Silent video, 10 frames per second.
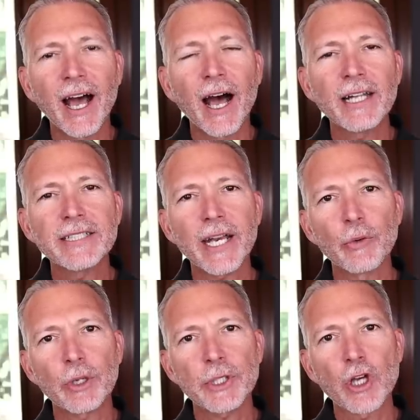Uh, today we're
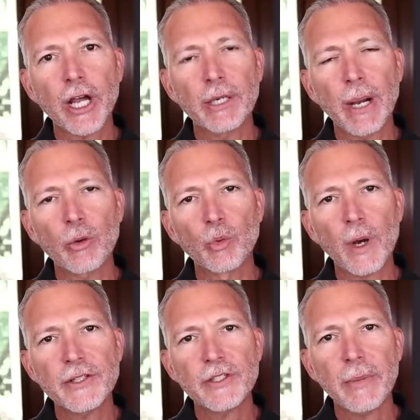going to be talking about
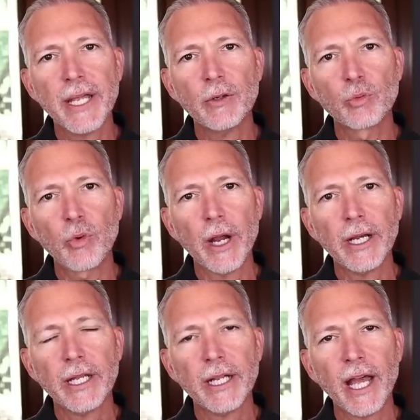resume
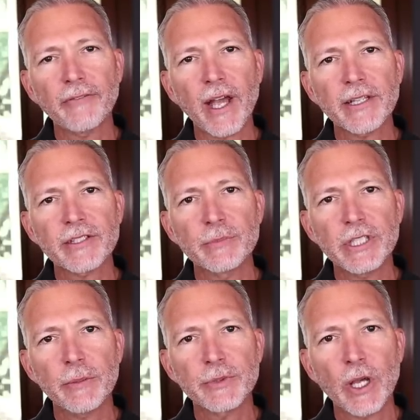writing. I've got some
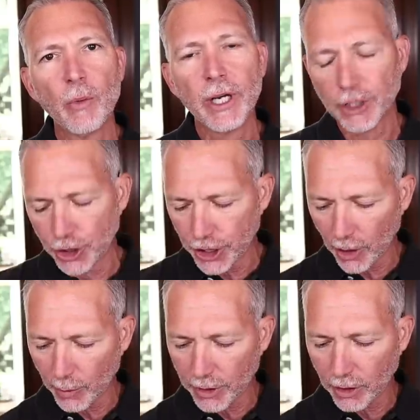tips I want to
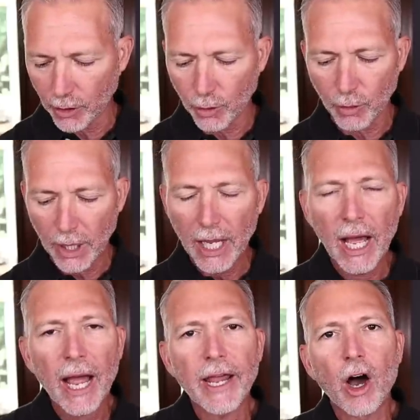share with you.
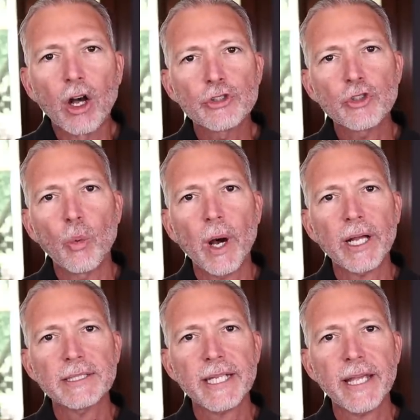I also
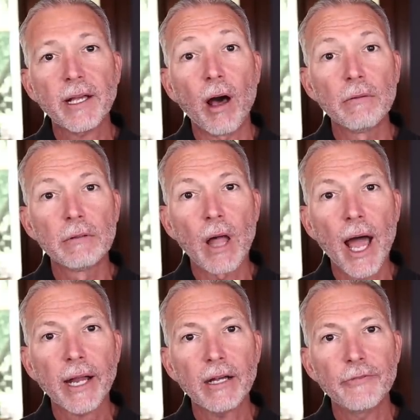want to take a
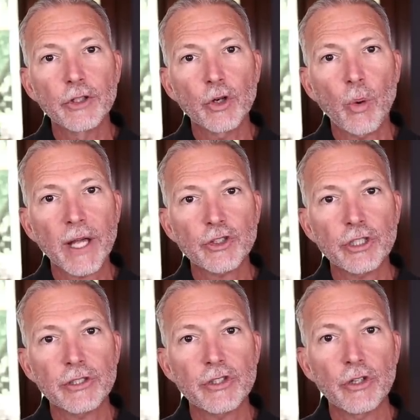lot of your
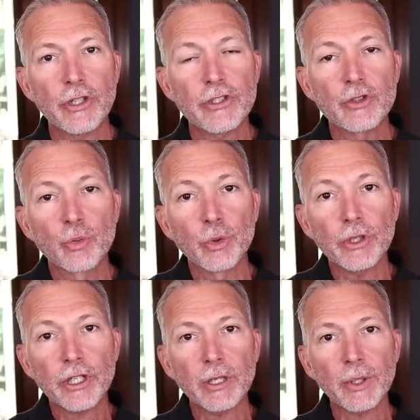questions, so this is
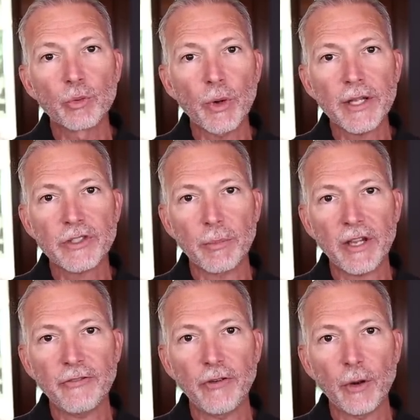really going to be
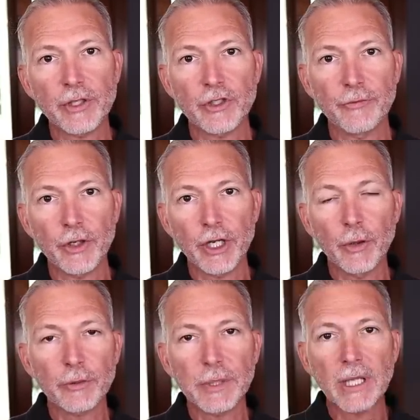resume focused. If you're here
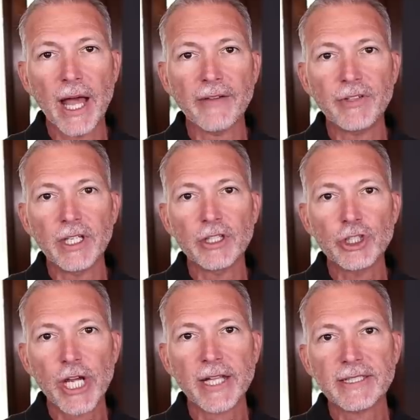with me live, get in the
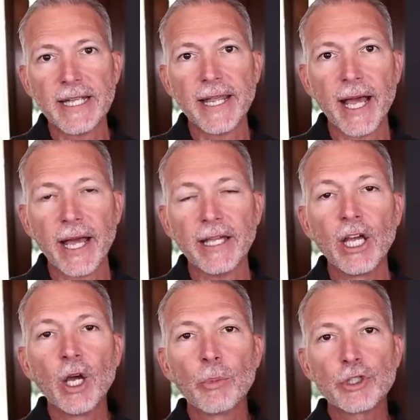chat, say hi,
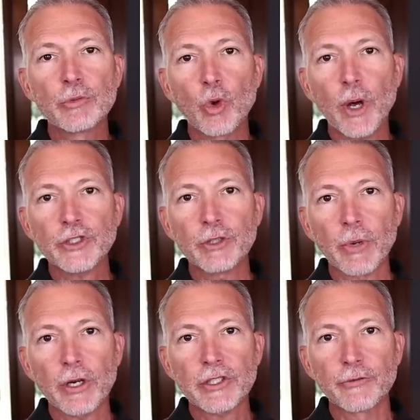put some question
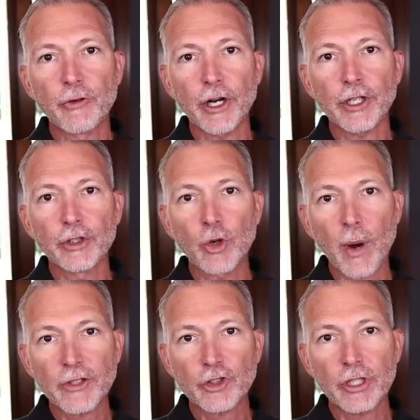marks in front of your
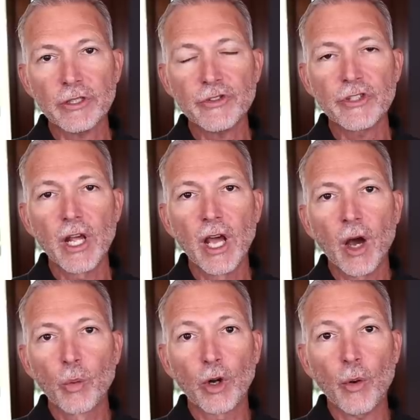questions.
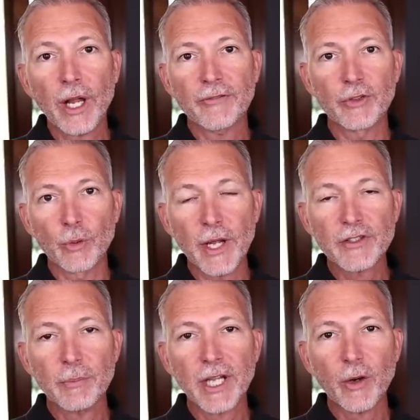We're going after
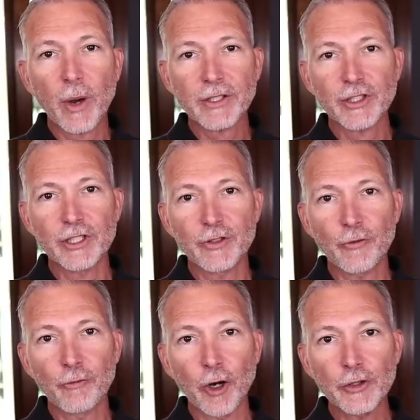resume questions
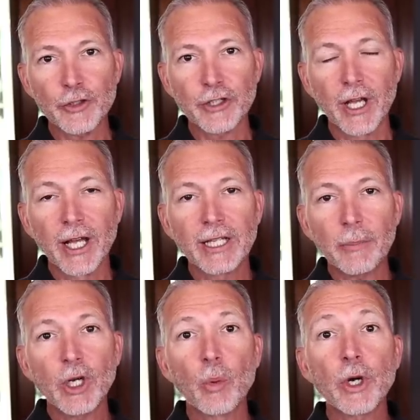first. Let
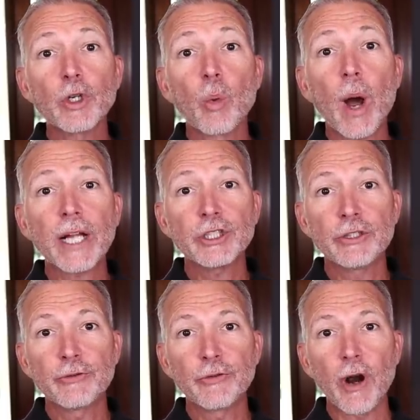me know where you're
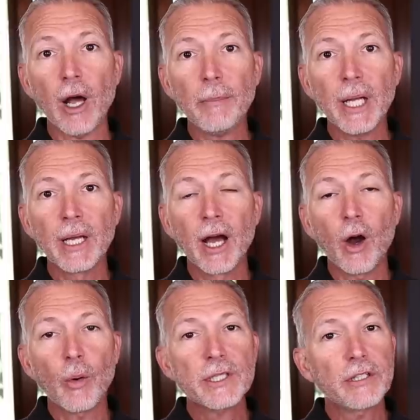watching from.
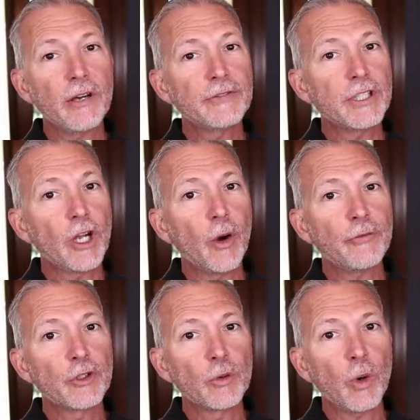Always love to know
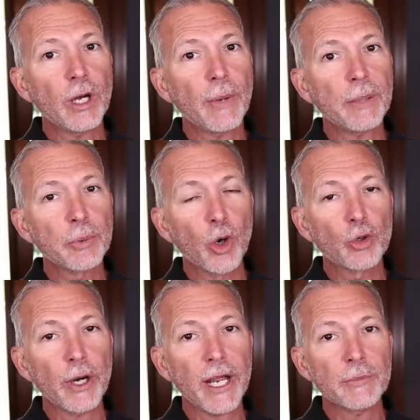if you're in one of my
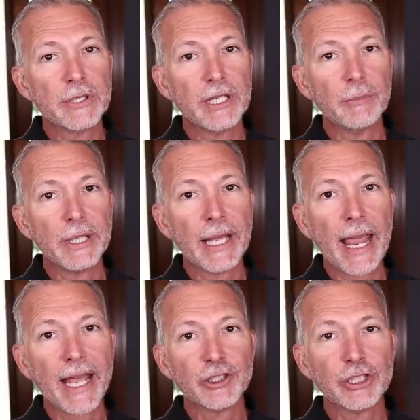programs. Give me a
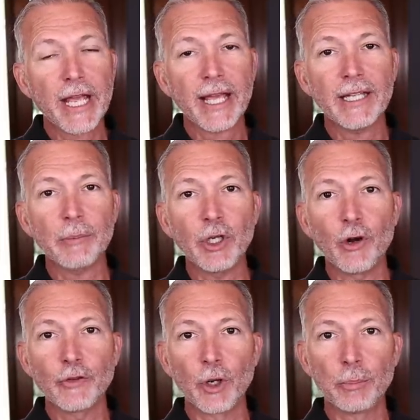hashtag. Let me know
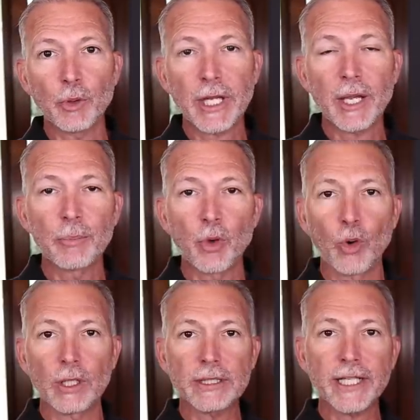if you're a boot camper
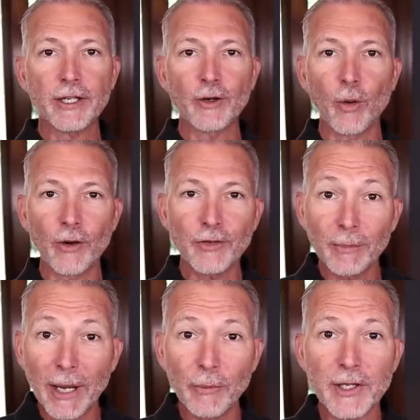or a leader, or if you're in
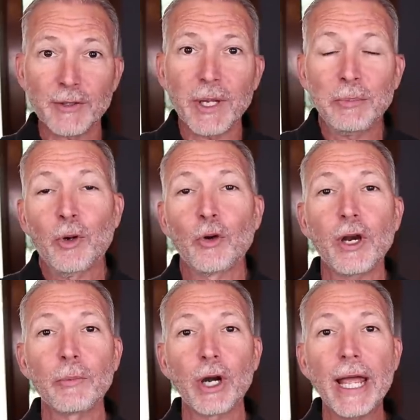my resume
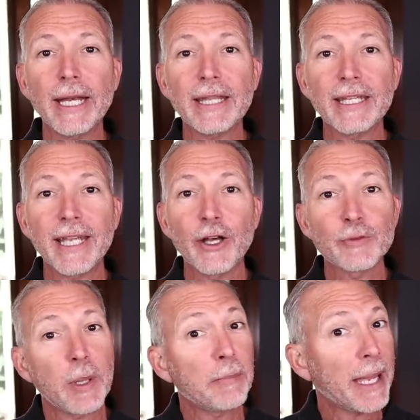program or anything
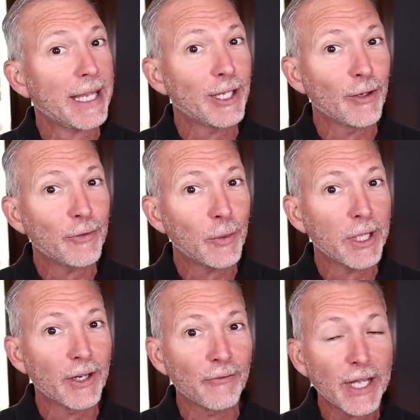else, maybe my interview
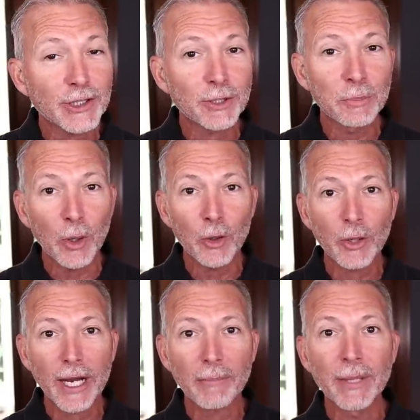intervention
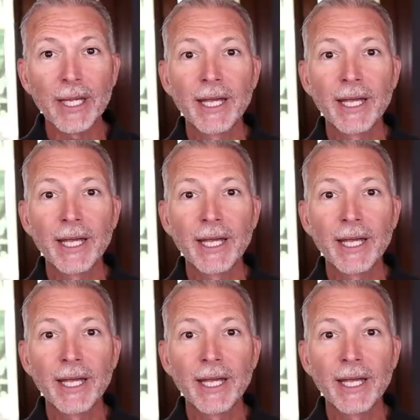program.